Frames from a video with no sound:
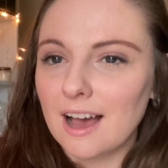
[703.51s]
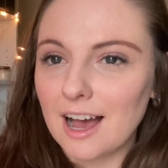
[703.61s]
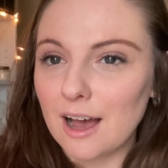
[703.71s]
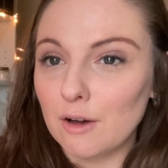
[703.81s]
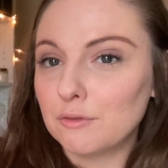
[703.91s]

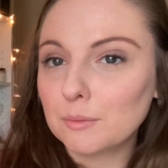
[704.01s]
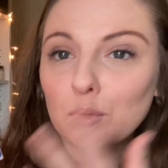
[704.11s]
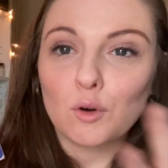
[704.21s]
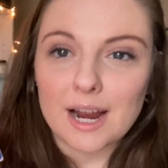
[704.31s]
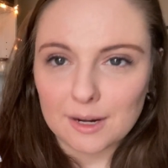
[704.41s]
of
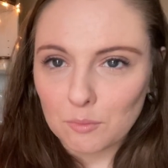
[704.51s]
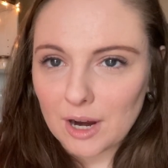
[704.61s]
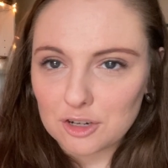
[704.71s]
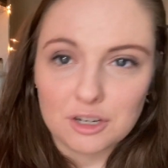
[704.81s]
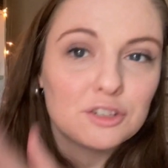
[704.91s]
Pride and
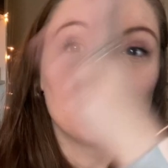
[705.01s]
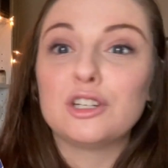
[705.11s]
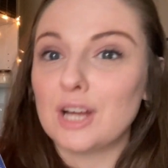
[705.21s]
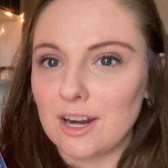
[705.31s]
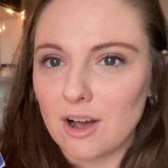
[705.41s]
Prejudice or
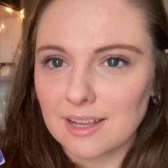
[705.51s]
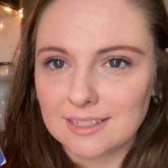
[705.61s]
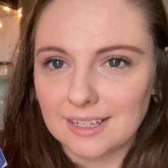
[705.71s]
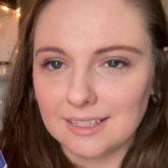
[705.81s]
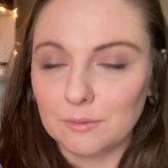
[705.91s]
Jane
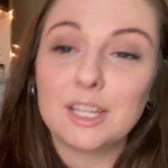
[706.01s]
Austen.